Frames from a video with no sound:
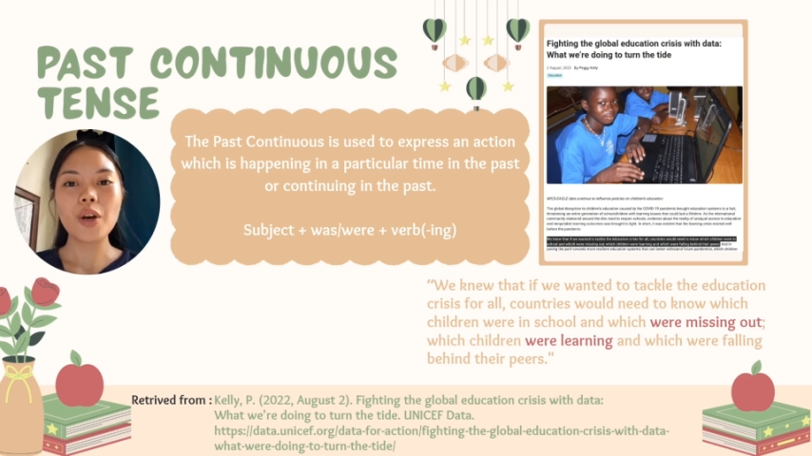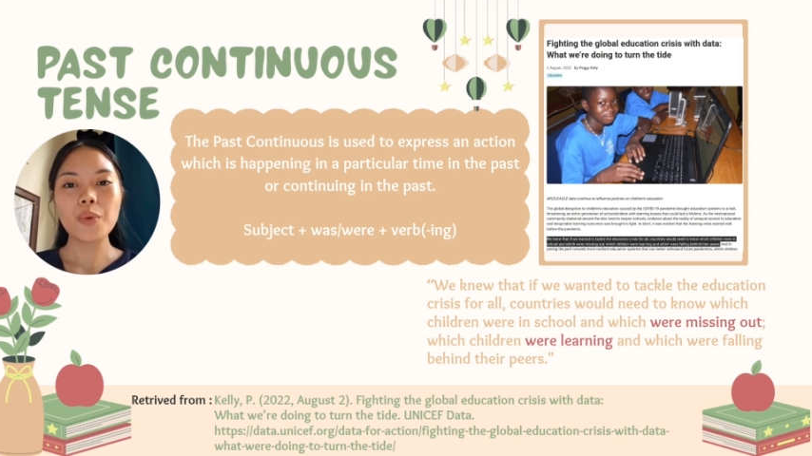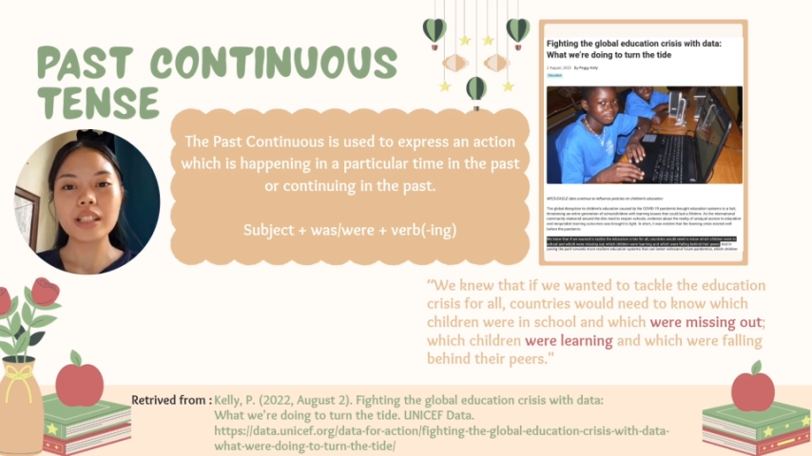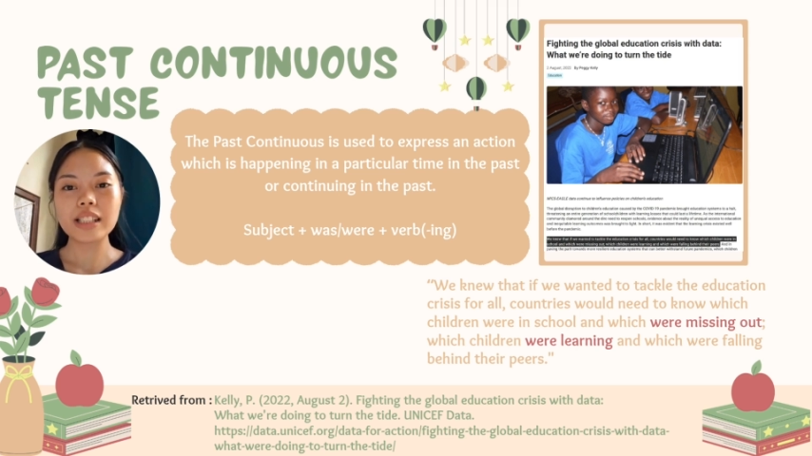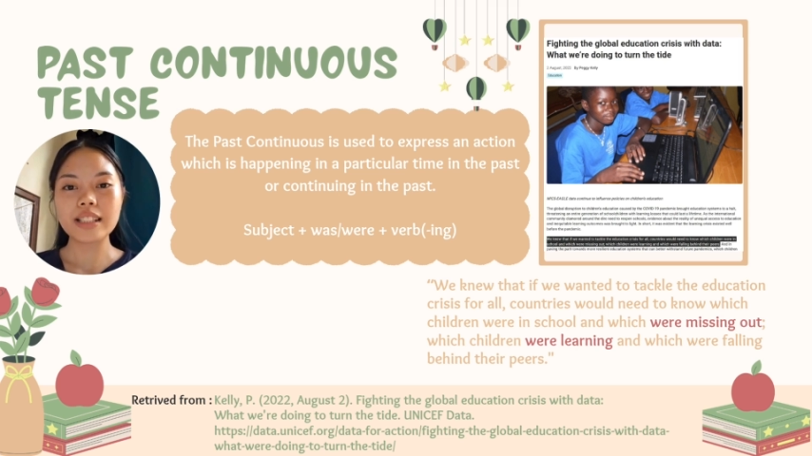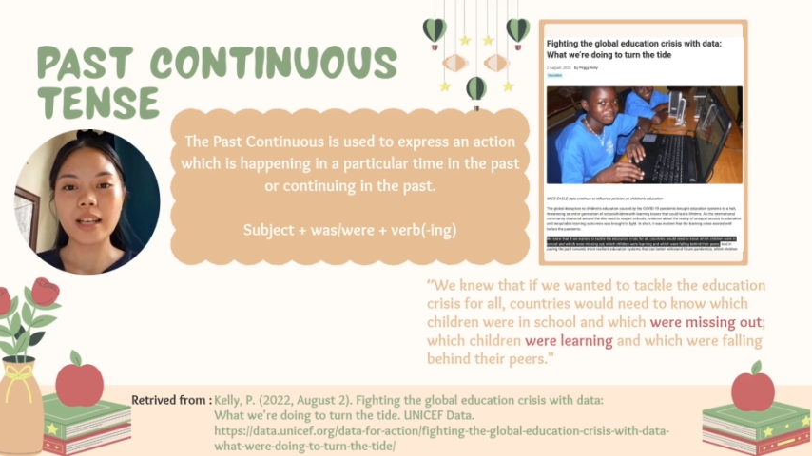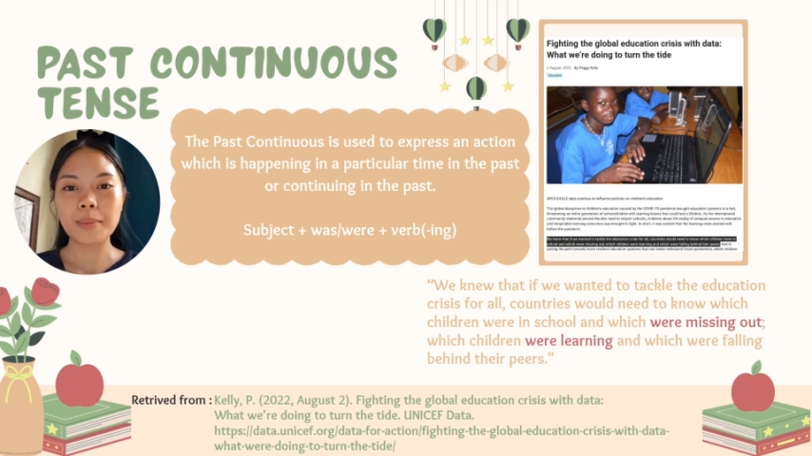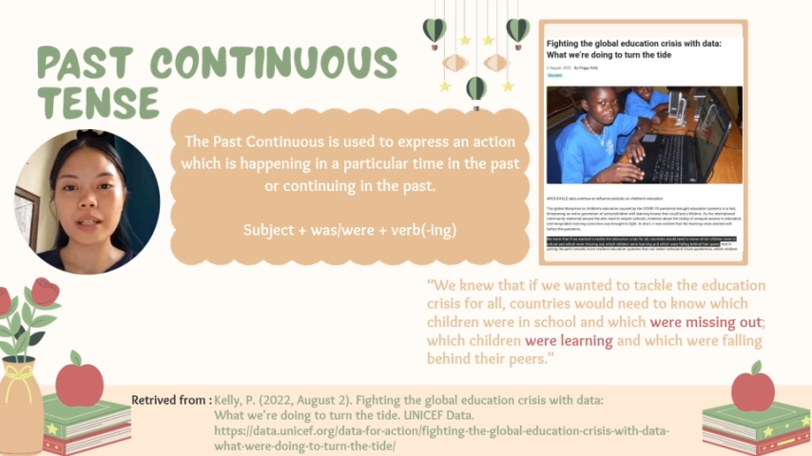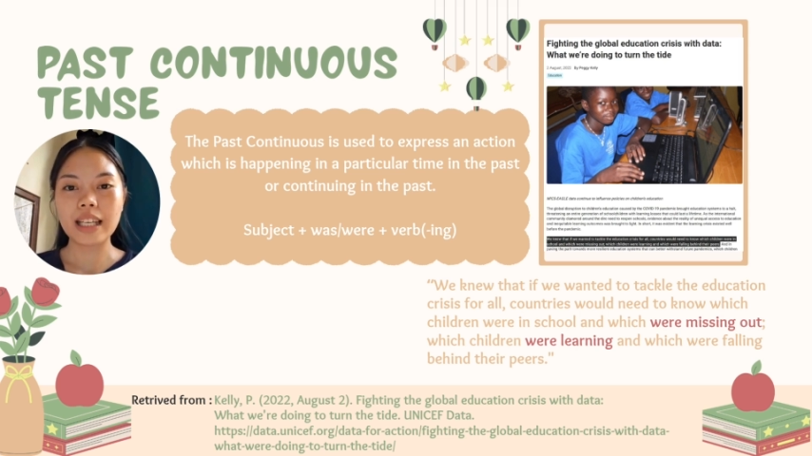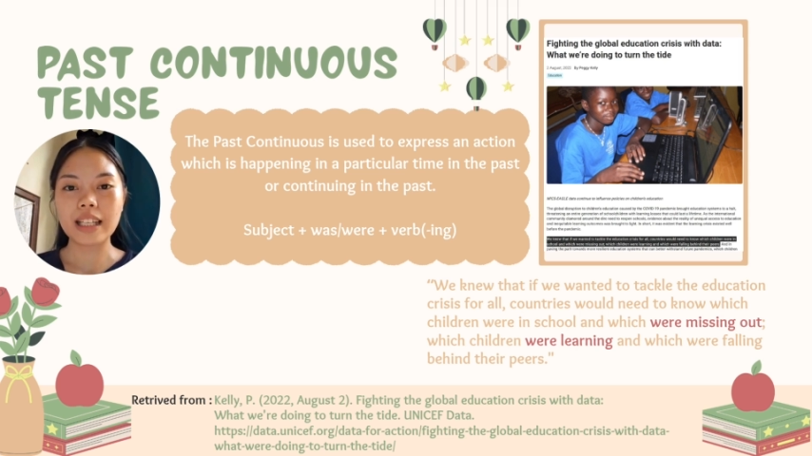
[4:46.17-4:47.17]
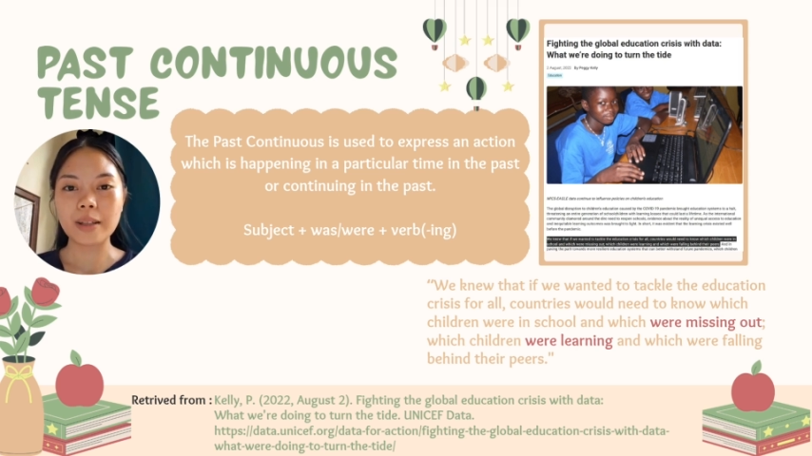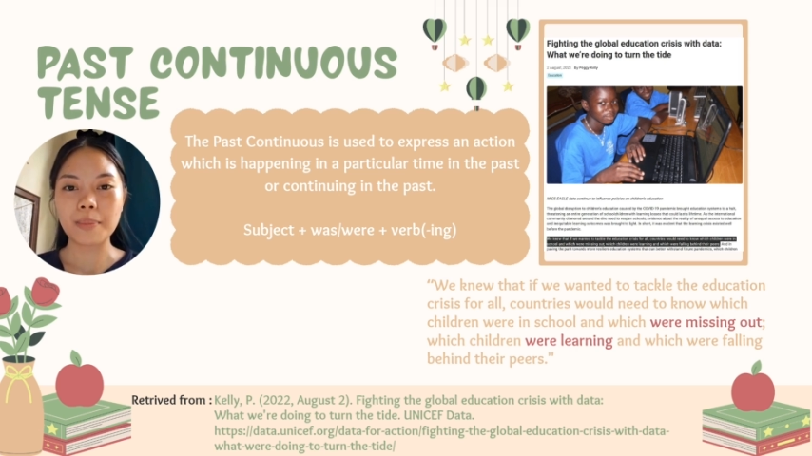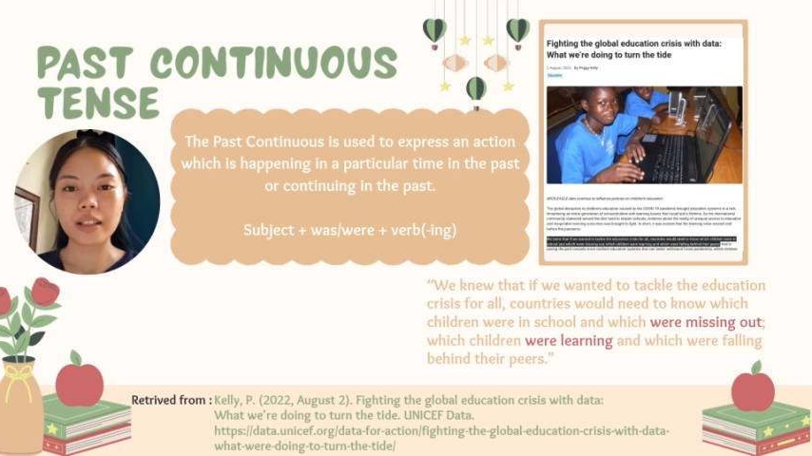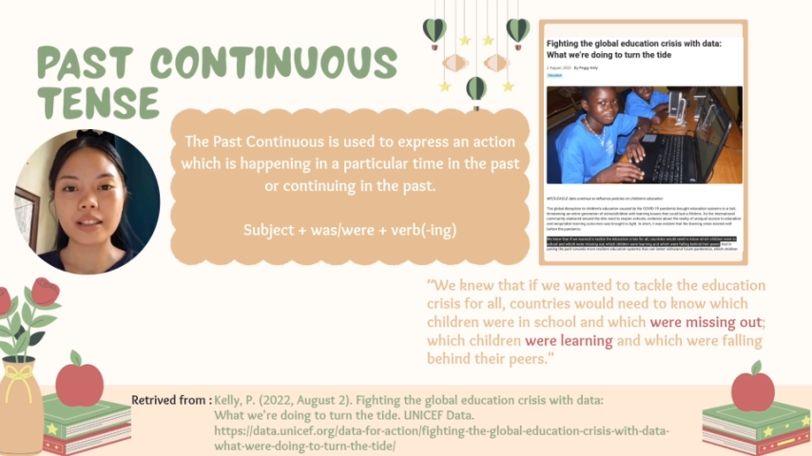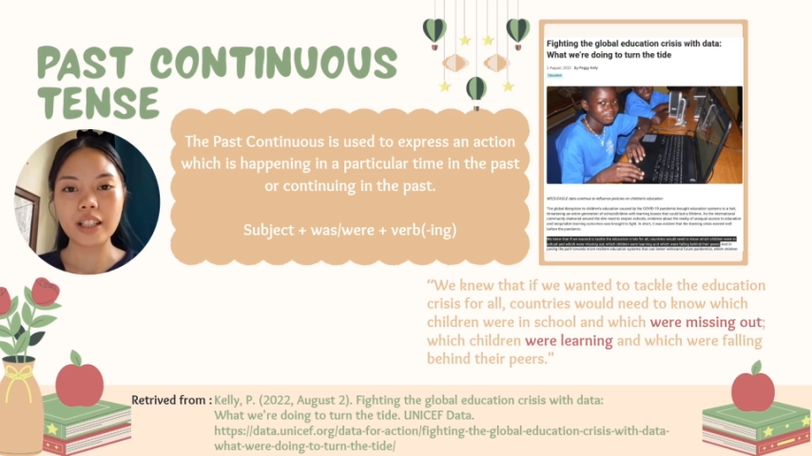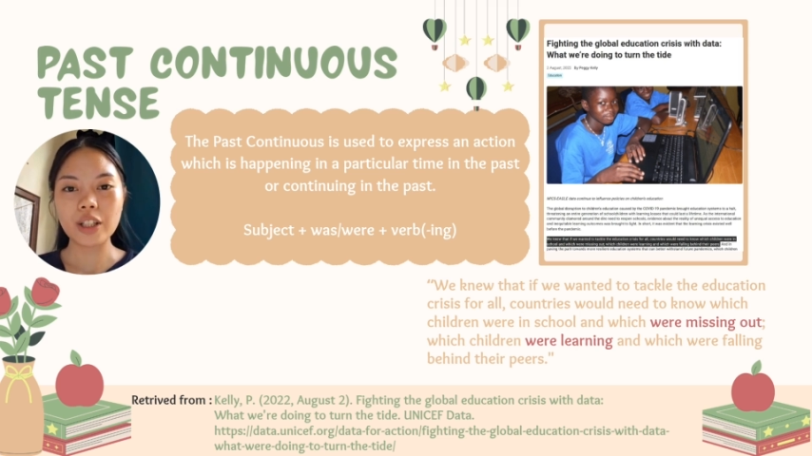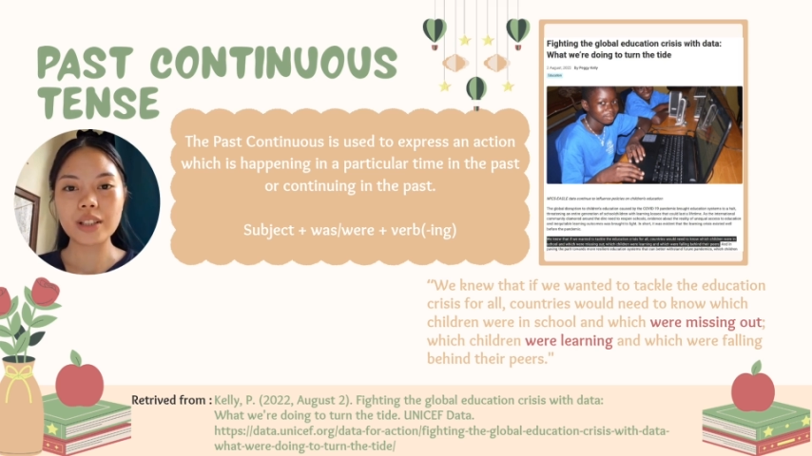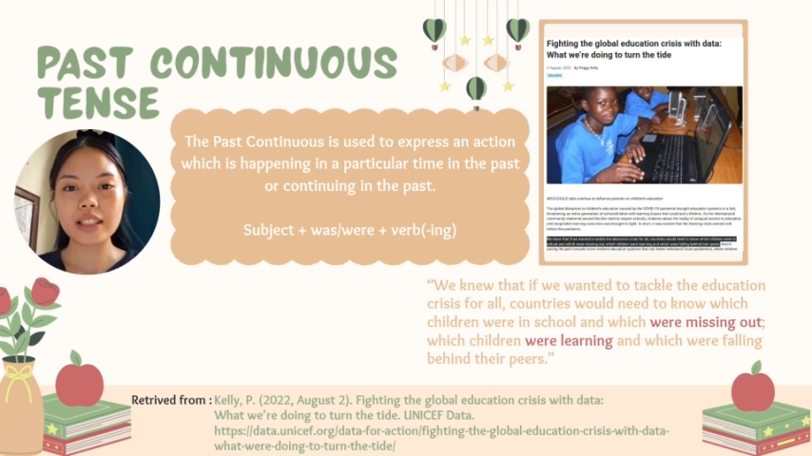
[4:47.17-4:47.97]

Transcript: which is happening in the particular